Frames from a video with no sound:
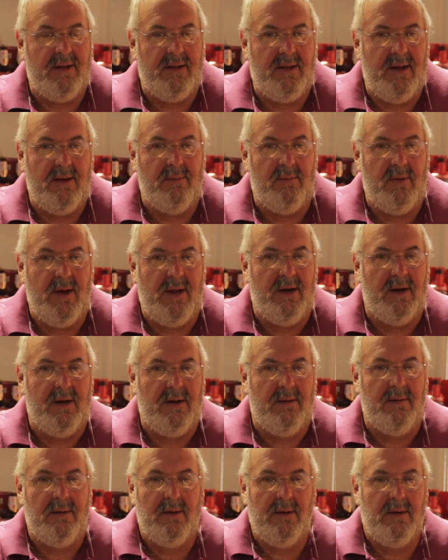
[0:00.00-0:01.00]
that they read on
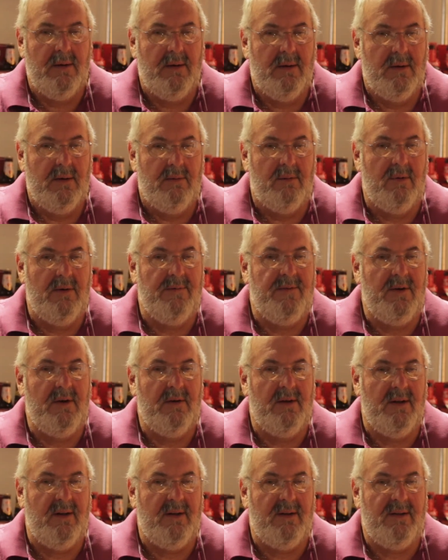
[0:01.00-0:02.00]
a
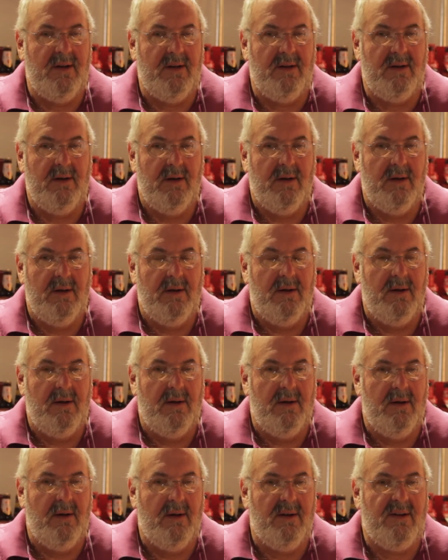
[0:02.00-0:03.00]
review that it said
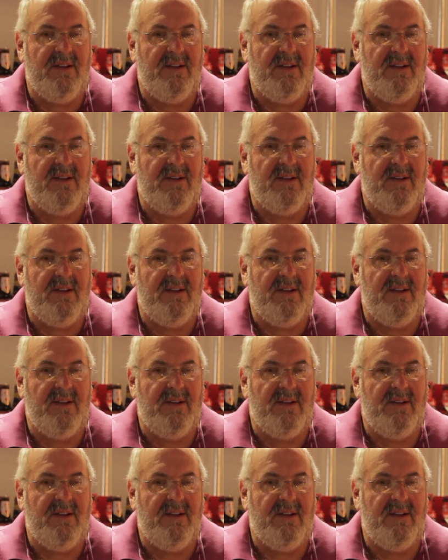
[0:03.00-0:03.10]
a